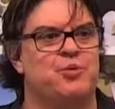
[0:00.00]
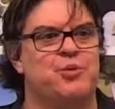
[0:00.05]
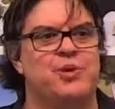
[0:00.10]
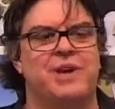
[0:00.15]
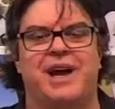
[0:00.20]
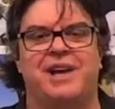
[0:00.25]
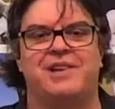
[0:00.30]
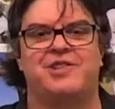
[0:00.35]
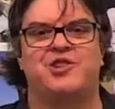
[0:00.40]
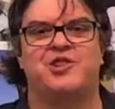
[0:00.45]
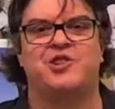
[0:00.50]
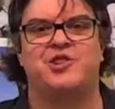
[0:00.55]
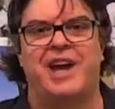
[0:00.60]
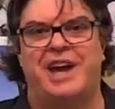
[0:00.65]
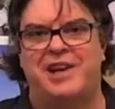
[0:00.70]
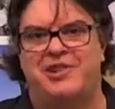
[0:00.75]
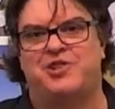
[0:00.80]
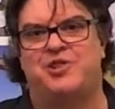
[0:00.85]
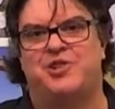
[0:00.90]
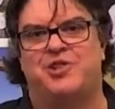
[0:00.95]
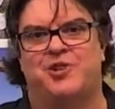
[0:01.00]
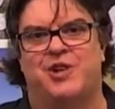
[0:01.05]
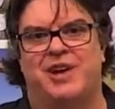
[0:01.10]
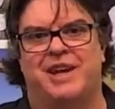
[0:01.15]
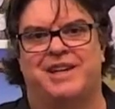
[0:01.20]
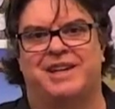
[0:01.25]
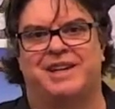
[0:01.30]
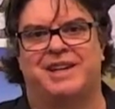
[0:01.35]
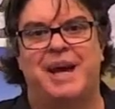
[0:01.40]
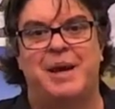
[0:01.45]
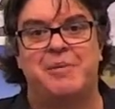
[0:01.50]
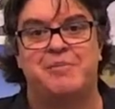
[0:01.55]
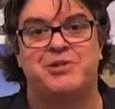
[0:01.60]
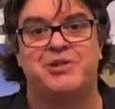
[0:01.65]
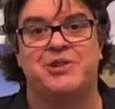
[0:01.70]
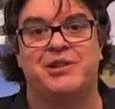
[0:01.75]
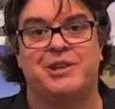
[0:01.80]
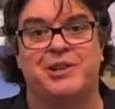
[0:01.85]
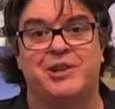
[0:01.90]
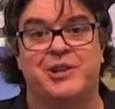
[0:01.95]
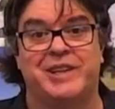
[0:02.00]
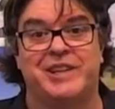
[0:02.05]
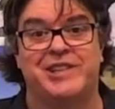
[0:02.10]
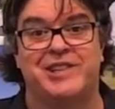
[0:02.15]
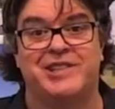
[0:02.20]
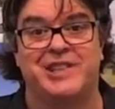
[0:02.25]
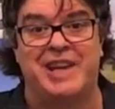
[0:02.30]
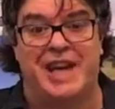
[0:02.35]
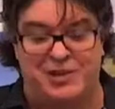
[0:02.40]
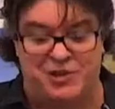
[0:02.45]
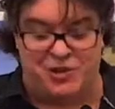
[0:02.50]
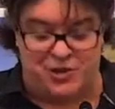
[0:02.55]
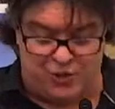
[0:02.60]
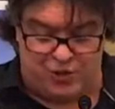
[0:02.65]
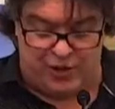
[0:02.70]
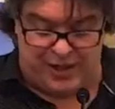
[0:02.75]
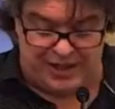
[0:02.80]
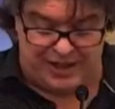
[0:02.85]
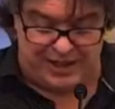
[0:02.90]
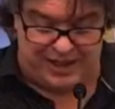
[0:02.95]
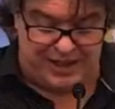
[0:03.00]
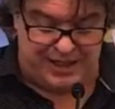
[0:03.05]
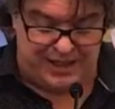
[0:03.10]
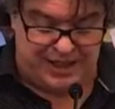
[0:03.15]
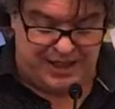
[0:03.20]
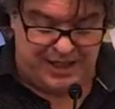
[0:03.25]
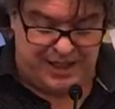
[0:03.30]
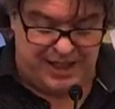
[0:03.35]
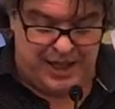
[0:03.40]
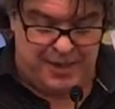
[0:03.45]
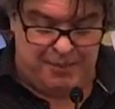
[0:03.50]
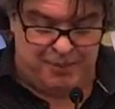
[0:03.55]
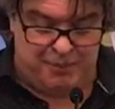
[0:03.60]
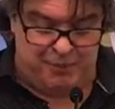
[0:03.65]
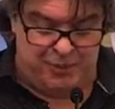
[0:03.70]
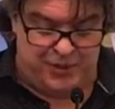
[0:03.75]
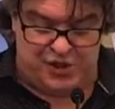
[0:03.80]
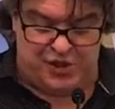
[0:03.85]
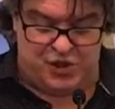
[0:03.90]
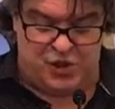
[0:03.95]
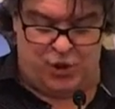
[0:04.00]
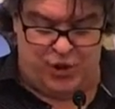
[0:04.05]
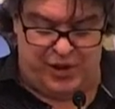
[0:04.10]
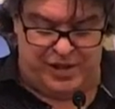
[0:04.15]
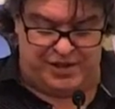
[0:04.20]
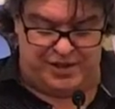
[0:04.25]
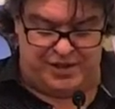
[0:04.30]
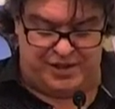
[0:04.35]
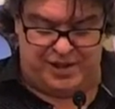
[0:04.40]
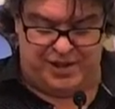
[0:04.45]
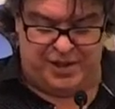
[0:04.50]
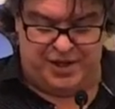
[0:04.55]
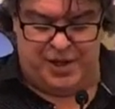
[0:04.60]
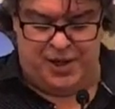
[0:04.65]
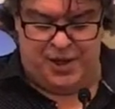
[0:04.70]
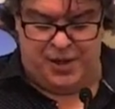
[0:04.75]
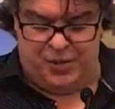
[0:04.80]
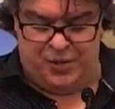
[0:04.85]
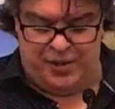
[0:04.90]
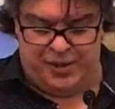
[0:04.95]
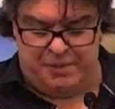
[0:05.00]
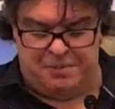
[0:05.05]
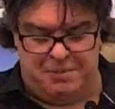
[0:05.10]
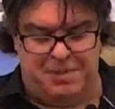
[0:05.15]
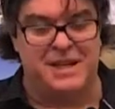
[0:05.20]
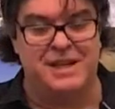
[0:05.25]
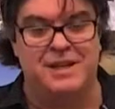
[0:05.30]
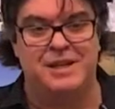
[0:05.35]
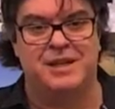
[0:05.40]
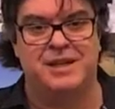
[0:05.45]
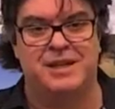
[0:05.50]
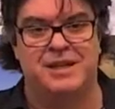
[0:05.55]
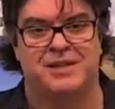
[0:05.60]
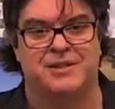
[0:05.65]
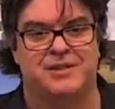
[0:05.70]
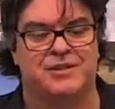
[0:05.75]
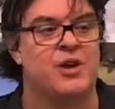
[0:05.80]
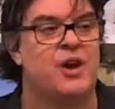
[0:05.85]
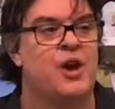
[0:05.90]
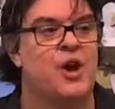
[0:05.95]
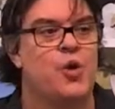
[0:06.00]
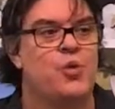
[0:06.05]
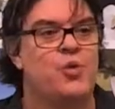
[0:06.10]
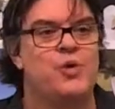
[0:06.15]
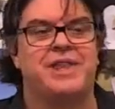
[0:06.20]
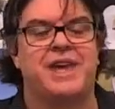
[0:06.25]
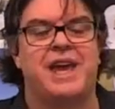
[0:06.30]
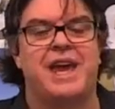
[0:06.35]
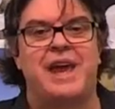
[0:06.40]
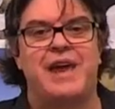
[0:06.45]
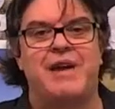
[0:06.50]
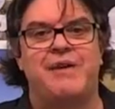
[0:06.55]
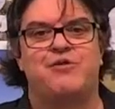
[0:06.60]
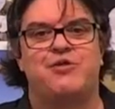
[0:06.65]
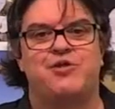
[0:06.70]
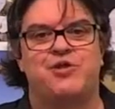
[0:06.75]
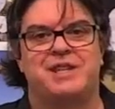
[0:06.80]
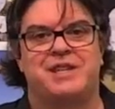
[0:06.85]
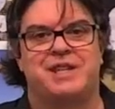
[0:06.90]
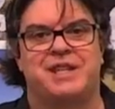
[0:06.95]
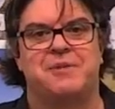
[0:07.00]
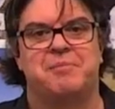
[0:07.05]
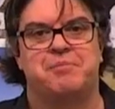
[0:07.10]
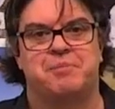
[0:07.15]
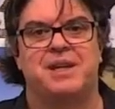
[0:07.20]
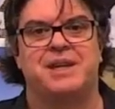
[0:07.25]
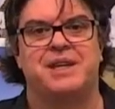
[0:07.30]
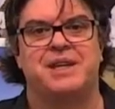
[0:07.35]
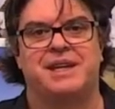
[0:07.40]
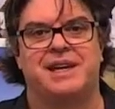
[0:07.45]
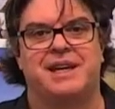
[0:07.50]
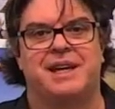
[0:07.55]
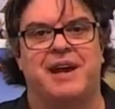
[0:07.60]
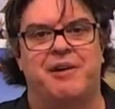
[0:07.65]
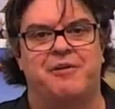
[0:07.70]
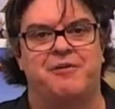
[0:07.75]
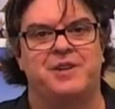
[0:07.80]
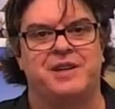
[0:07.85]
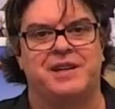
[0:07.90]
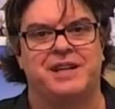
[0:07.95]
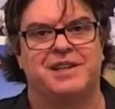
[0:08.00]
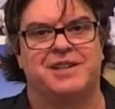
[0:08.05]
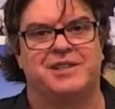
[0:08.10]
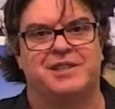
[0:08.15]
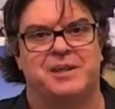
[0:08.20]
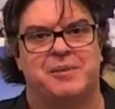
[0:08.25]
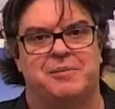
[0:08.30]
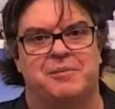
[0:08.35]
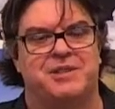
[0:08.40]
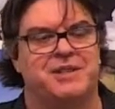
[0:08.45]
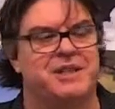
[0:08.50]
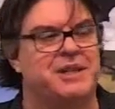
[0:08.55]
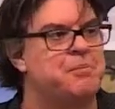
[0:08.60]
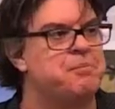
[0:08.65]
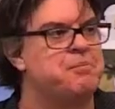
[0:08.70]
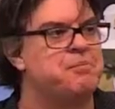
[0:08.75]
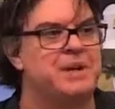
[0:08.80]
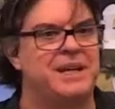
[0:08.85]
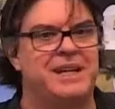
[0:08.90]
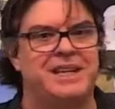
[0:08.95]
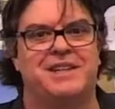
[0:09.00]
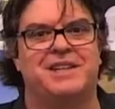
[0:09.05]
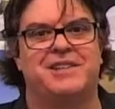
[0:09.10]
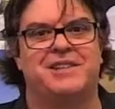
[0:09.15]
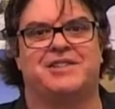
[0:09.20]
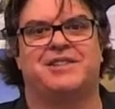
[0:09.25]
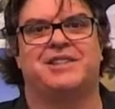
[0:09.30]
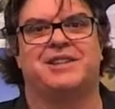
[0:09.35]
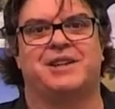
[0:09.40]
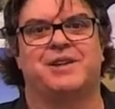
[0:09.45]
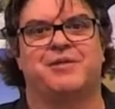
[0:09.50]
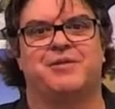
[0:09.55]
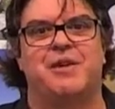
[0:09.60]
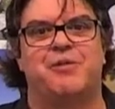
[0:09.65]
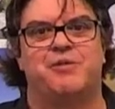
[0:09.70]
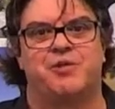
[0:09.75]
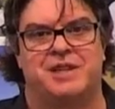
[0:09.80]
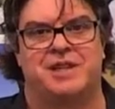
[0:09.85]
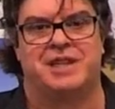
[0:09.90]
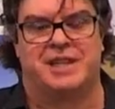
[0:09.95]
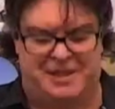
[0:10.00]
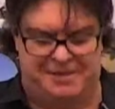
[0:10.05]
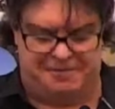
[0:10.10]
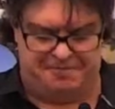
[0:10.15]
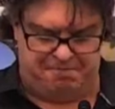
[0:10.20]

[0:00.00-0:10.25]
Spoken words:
we are saturated, absolutely saturated with choice. with opinions, with everything being at our fingertips, the immediacy of everything.